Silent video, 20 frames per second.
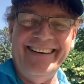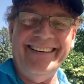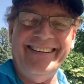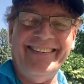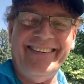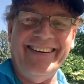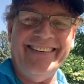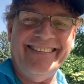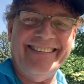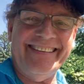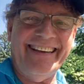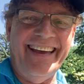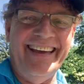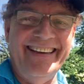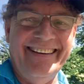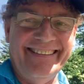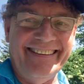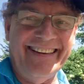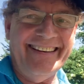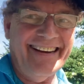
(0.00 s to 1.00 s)
could say
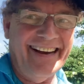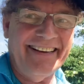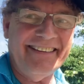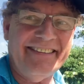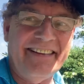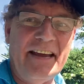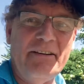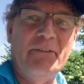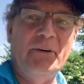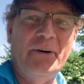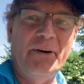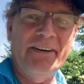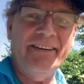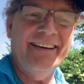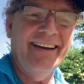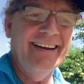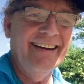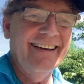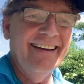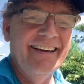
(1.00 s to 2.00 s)
it's a nice neighborhood.
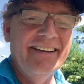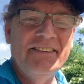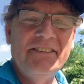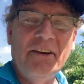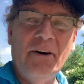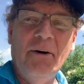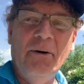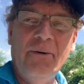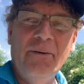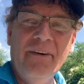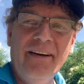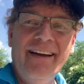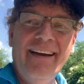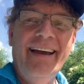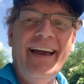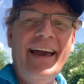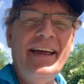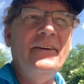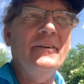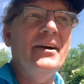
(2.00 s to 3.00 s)
So
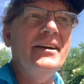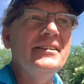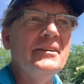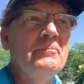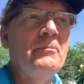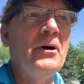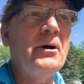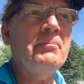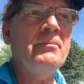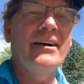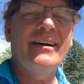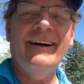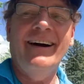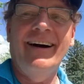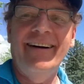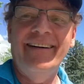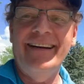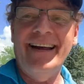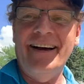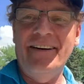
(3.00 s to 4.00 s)
anyways, I parked my
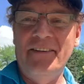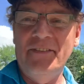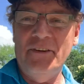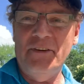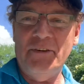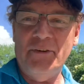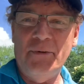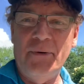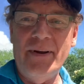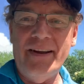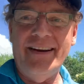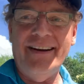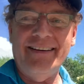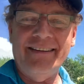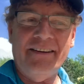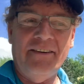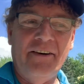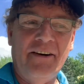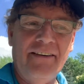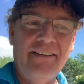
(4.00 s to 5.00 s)
car down the street. I
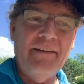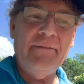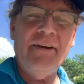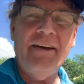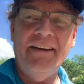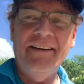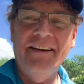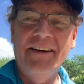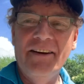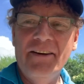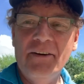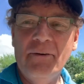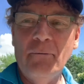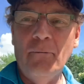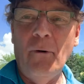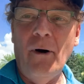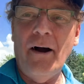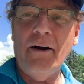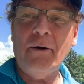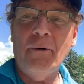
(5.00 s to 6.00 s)
said, well, let me
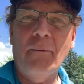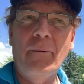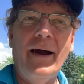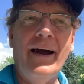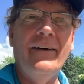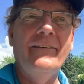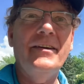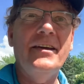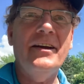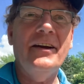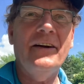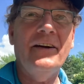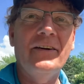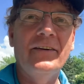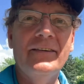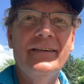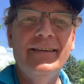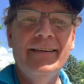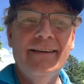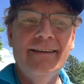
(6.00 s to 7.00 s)
walk around here.
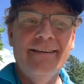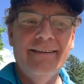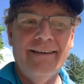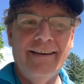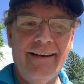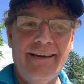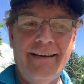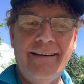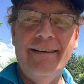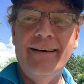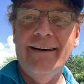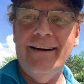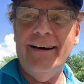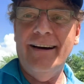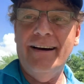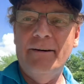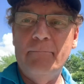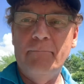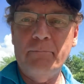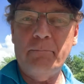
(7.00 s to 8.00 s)
And,
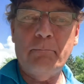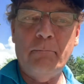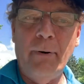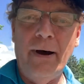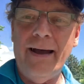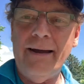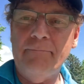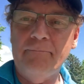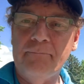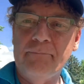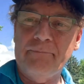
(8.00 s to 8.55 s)
uh, but